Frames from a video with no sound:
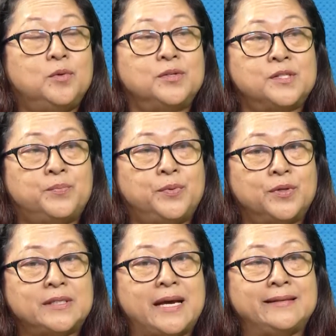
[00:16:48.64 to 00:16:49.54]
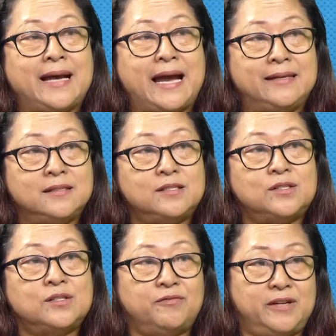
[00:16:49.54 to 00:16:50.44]
support and guidance
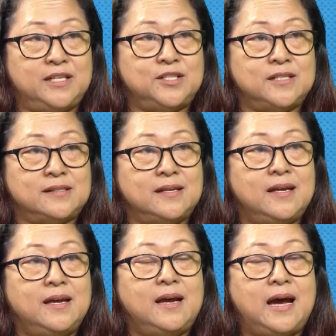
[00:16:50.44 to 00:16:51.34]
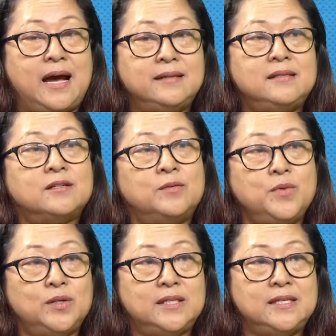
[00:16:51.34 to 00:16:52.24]
to villages and
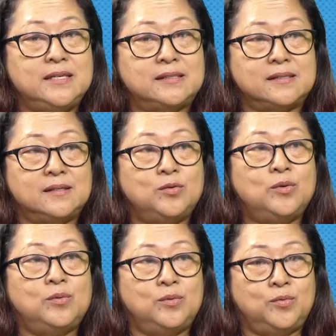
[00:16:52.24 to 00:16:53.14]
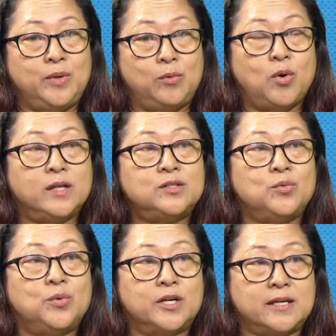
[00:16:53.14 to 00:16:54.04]
communities who will want to
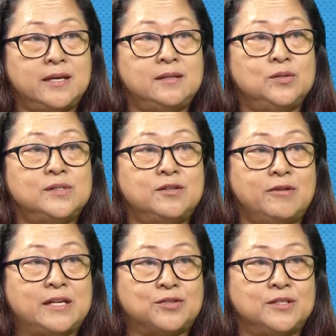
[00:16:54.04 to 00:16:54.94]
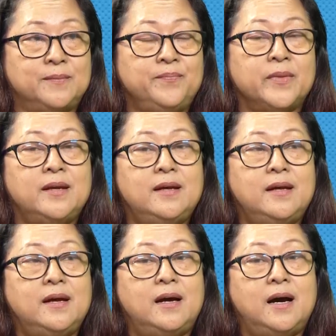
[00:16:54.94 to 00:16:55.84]
work in those directions.
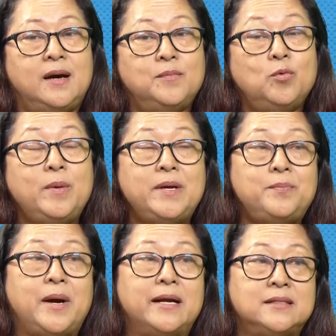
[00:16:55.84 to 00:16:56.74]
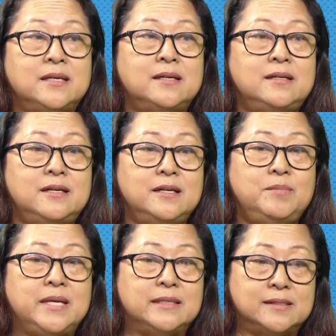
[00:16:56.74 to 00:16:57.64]
Women particularly,
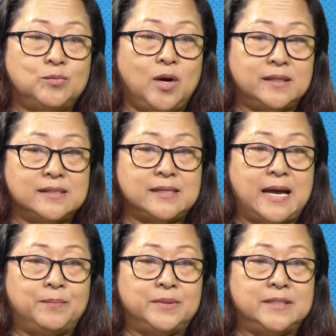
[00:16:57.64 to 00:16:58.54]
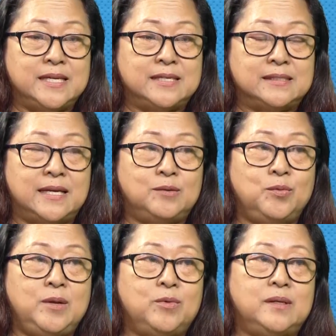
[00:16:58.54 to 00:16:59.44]
because what has happened is that
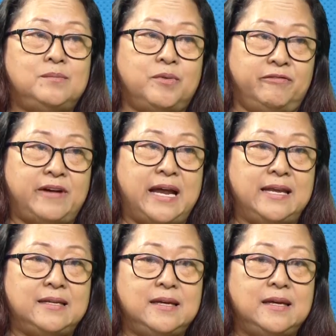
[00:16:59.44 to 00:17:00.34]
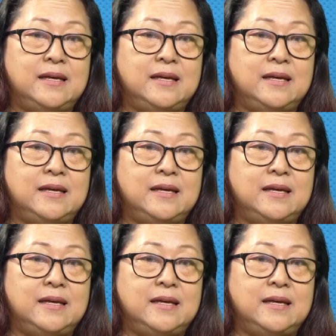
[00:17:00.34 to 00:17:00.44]
we would provide